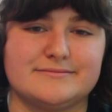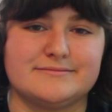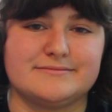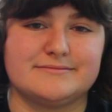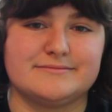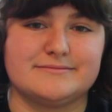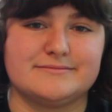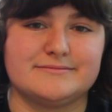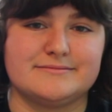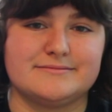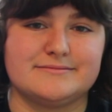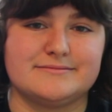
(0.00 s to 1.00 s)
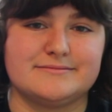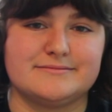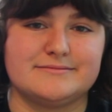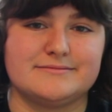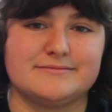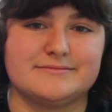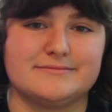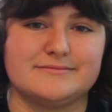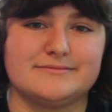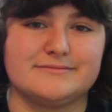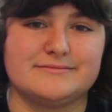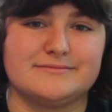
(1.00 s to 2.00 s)

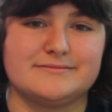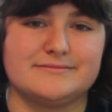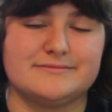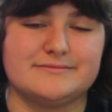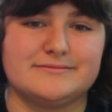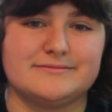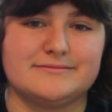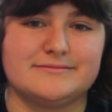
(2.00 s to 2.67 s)
The person shown says nothing.